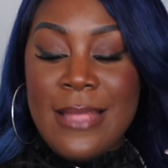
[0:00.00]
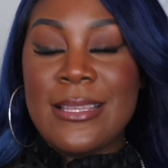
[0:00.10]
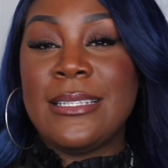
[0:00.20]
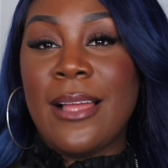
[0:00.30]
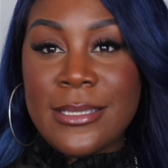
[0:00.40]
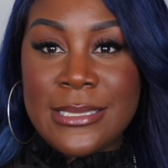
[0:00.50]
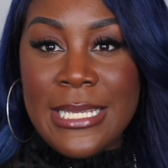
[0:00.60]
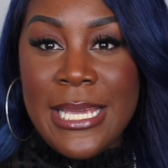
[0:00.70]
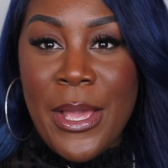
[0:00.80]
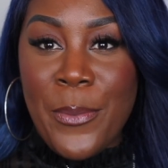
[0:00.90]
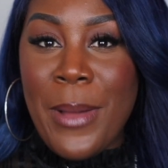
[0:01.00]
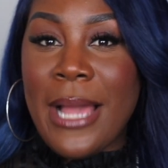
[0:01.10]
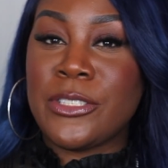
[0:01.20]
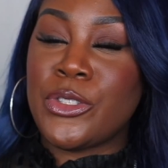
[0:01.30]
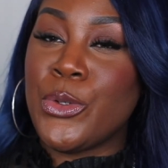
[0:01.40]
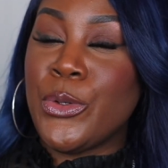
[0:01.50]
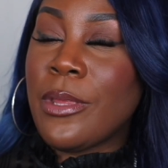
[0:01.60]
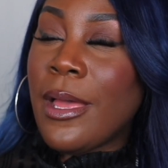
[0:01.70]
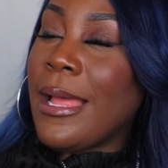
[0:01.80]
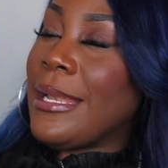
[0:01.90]
And then lastly, back to
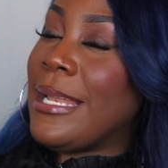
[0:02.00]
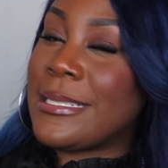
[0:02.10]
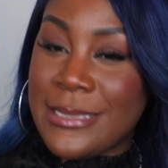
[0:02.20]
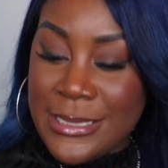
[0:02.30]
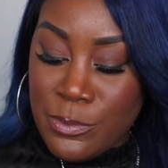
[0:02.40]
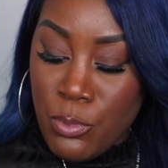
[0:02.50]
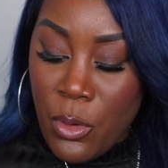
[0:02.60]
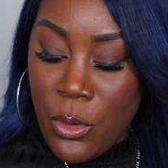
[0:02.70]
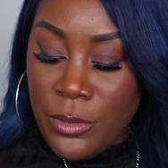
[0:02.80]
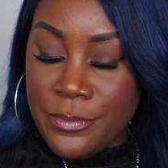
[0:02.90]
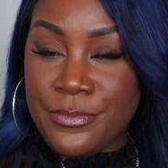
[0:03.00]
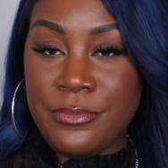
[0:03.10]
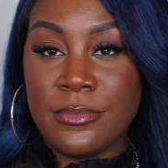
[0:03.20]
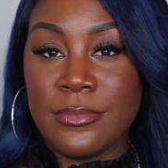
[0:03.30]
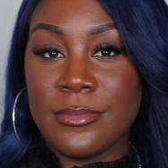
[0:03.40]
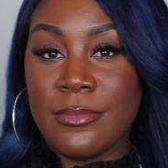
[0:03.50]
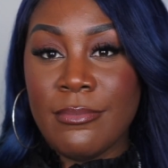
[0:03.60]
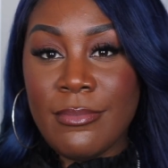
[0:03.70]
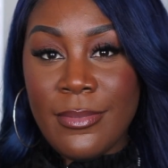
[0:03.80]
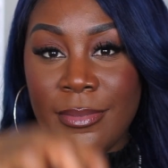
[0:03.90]
the less is more,
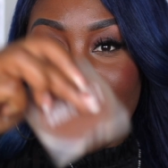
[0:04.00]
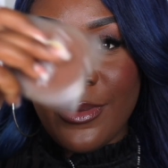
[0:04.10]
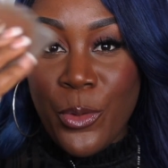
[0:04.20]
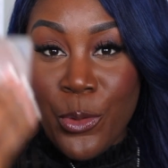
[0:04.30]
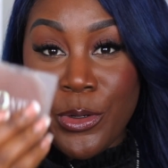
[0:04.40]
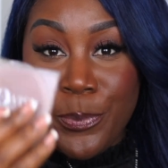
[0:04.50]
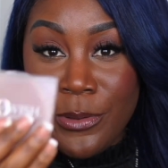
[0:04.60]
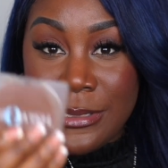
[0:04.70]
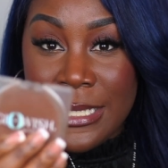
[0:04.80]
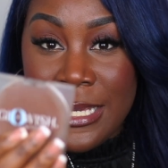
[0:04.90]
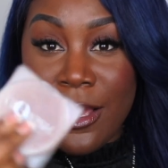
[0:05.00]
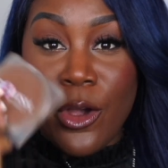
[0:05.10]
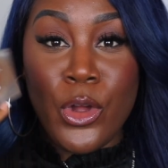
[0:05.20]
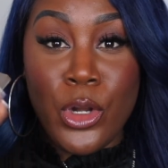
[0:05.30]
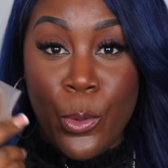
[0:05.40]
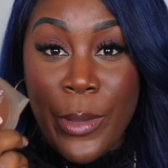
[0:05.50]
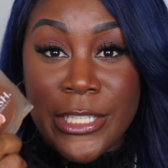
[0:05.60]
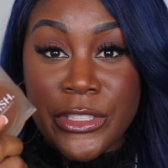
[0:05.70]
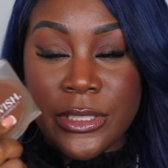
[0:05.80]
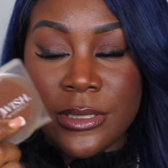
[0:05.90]
Huda Beauty
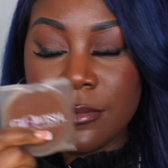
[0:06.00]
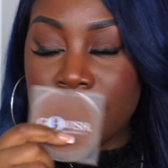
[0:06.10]
GLOWISH.